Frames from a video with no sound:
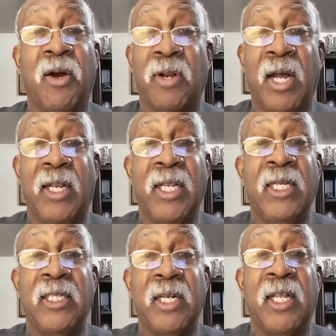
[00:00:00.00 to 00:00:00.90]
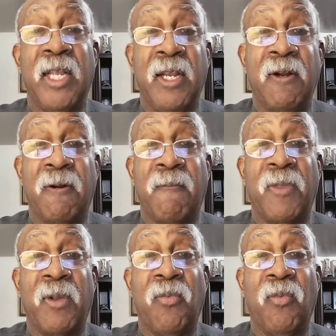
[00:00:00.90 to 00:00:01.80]
are not easy to hear
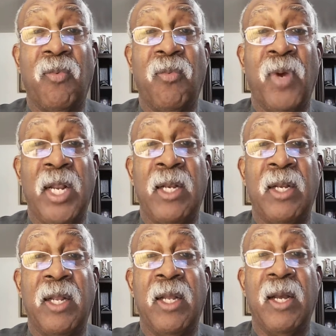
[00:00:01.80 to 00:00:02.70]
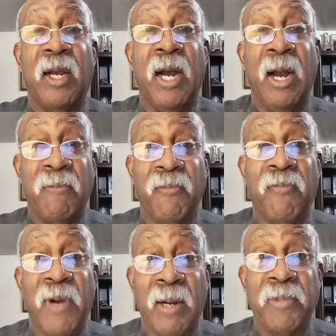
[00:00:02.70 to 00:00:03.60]
when
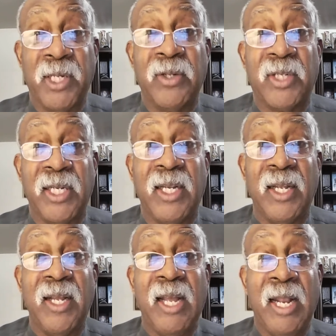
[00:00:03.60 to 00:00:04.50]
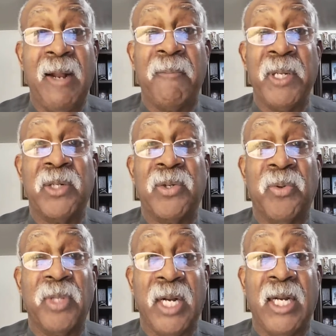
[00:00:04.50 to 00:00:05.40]
I'm I'm guilty and I'm being
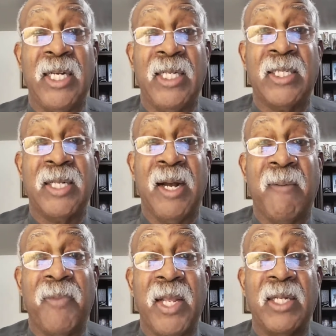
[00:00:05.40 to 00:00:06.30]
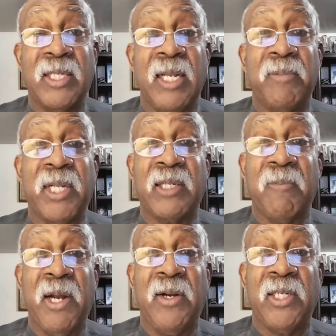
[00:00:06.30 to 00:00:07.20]
told that I need to stop.
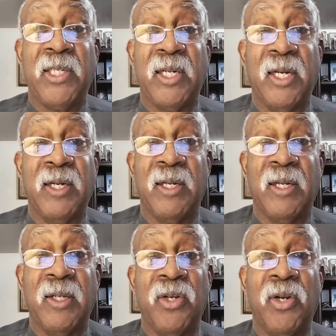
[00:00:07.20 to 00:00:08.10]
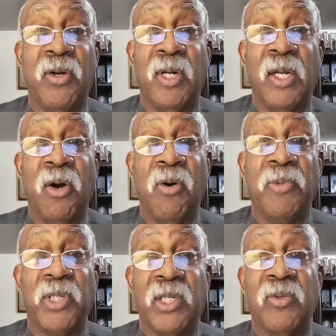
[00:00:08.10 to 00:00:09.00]
Same-sex marriage, you know,
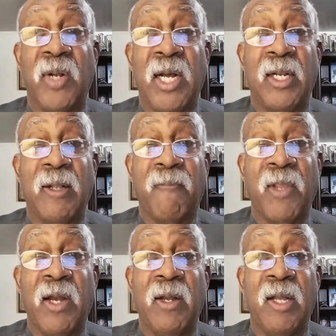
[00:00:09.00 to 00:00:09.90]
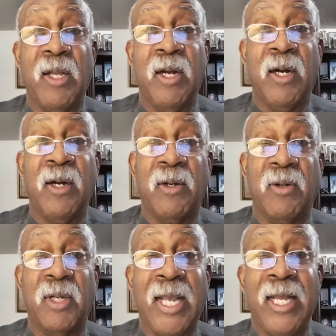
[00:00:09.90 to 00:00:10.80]
homosexuality, uh, uh,
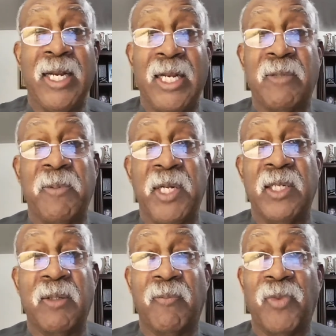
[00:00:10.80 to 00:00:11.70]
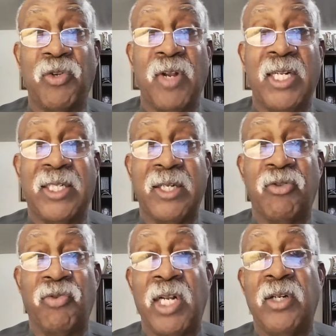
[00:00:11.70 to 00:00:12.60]
gay and lesbianism,
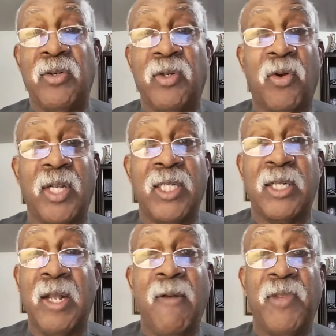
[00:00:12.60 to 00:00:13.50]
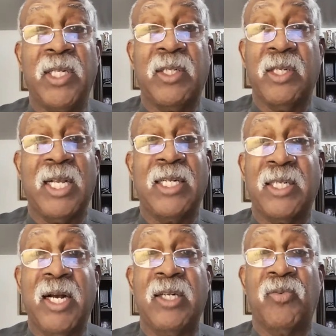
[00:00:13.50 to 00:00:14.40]
transgender and all this. This is
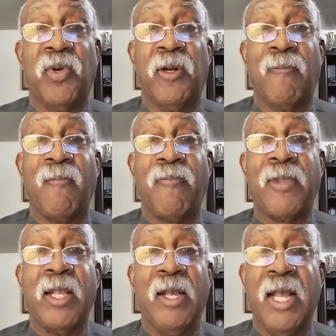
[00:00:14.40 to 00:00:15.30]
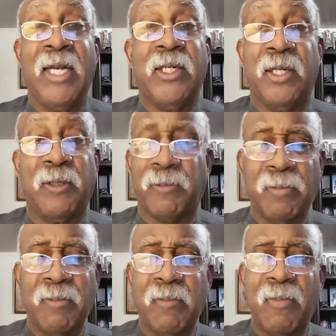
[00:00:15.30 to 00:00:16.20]
against God's word. And look,
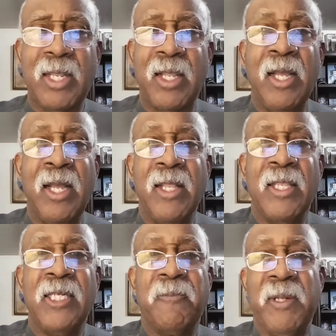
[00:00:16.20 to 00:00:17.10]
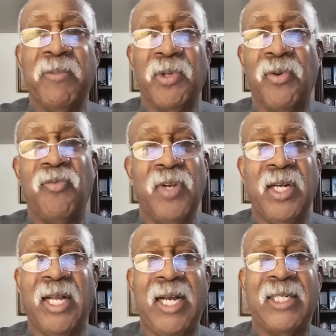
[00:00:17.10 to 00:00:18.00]
these people don't
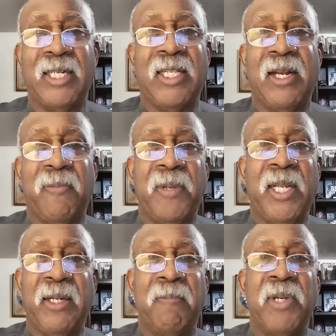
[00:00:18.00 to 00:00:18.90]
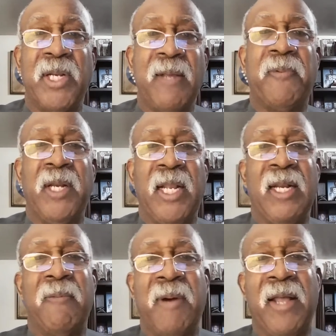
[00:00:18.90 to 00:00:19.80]
realize that they're being
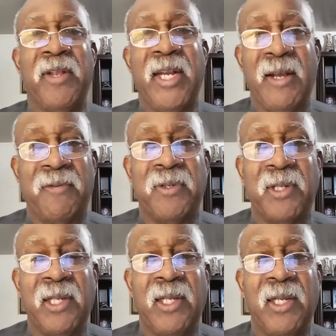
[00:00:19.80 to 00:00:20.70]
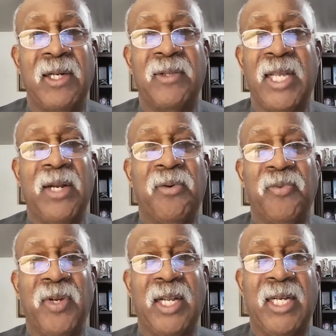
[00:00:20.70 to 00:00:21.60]
manipulated by the devil. Uh, they
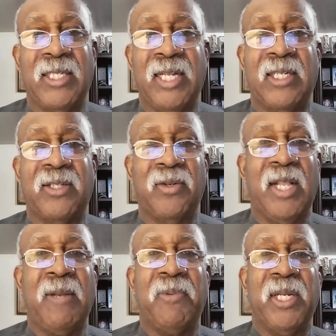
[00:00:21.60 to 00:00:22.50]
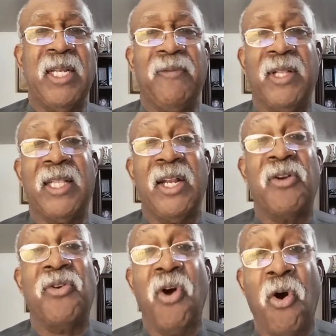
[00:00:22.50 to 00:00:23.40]
don't realize that. So they believe that
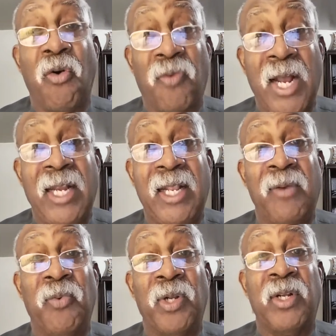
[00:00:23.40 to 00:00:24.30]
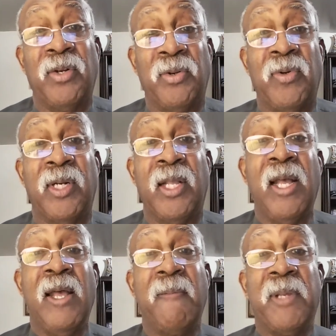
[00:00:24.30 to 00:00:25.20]
they're all right in what they're doing
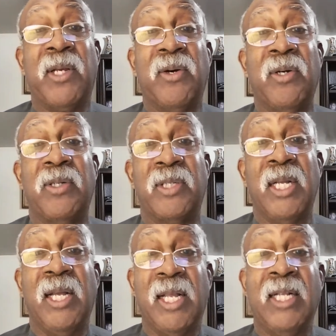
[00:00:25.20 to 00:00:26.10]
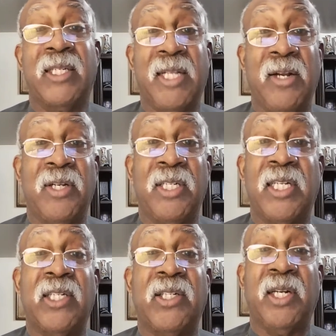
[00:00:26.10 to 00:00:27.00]
because it's their
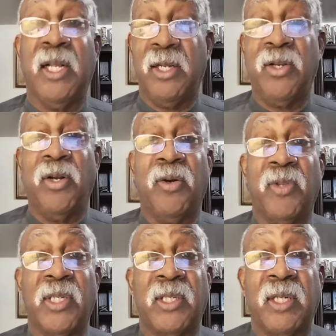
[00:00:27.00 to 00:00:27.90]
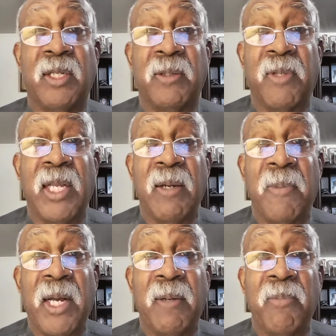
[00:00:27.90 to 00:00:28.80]
decision. You know, this this thing
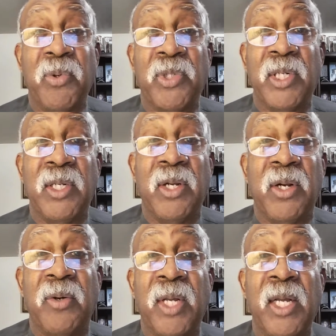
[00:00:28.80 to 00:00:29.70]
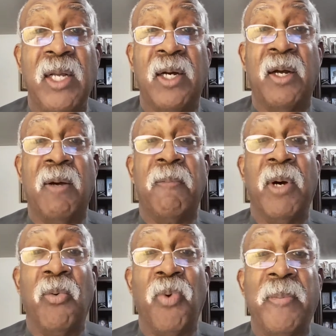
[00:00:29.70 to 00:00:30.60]
about abortion, you know, uh,
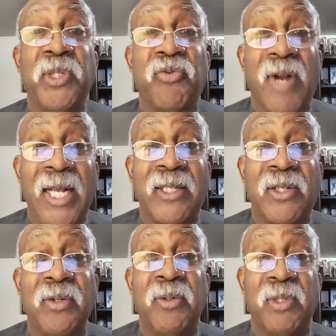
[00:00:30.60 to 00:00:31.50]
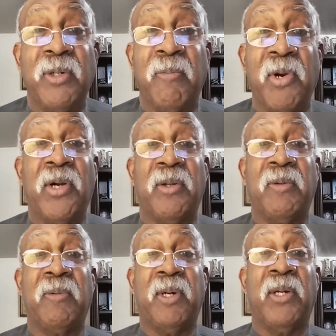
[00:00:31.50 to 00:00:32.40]
uh, uh women's rights to, to
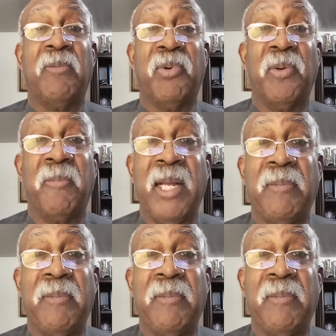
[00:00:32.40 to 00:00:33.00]
murder unborn